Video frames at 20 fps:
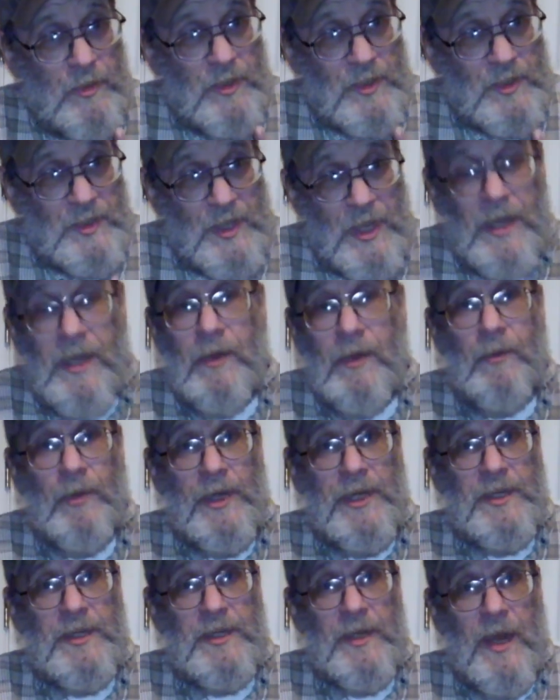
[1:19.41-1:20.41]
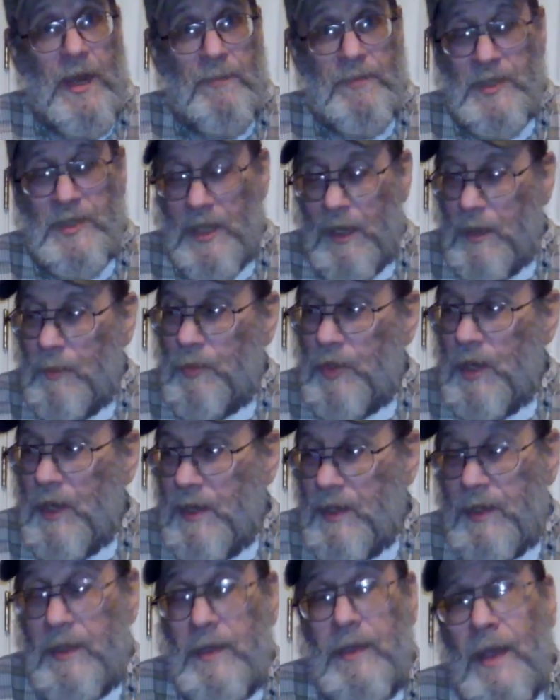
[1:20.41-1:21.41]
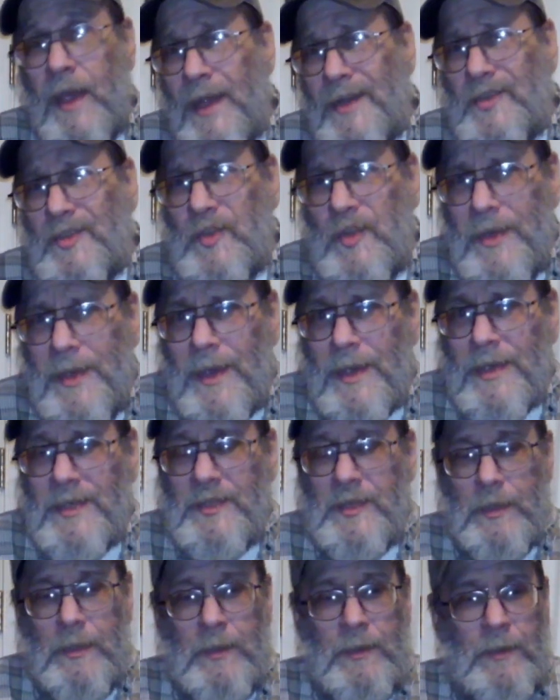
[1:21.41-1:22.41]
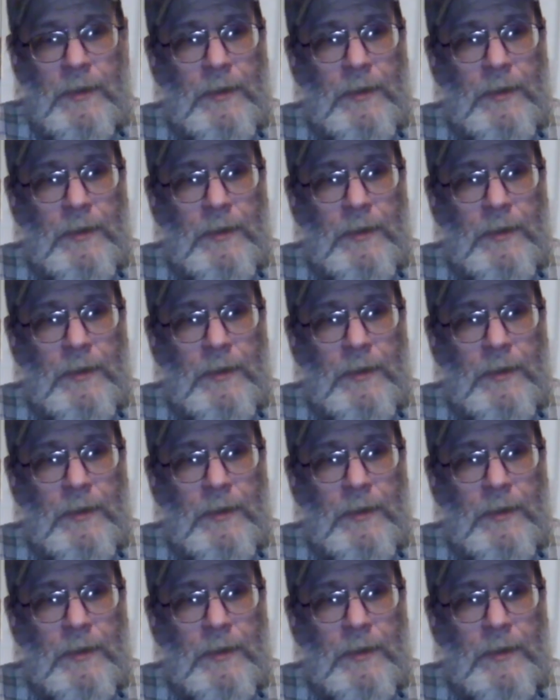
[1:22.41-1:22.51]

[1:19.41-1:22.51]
the second reason I'm celebrating, and that's this.